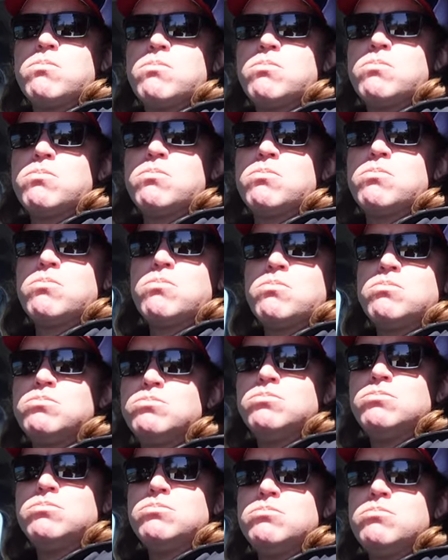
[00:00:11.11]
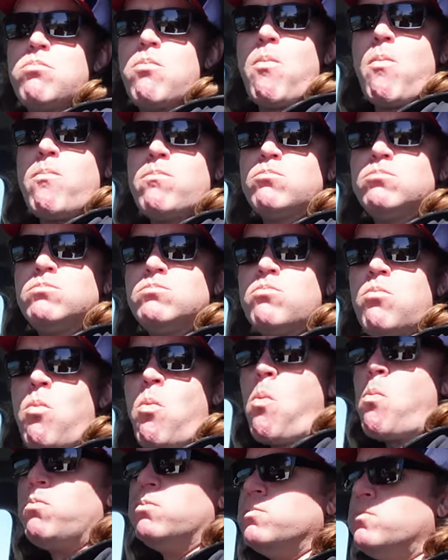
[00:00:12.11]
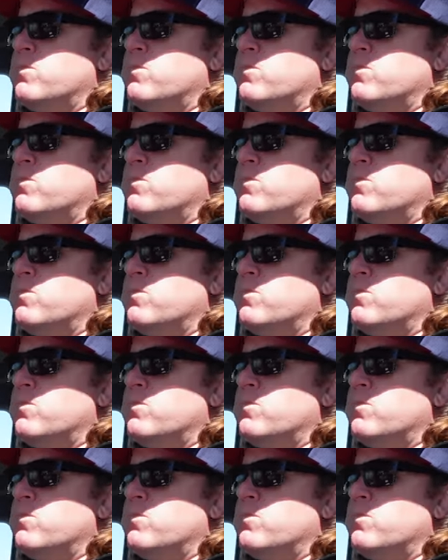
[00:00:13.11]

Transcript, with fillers: how much of our food we produce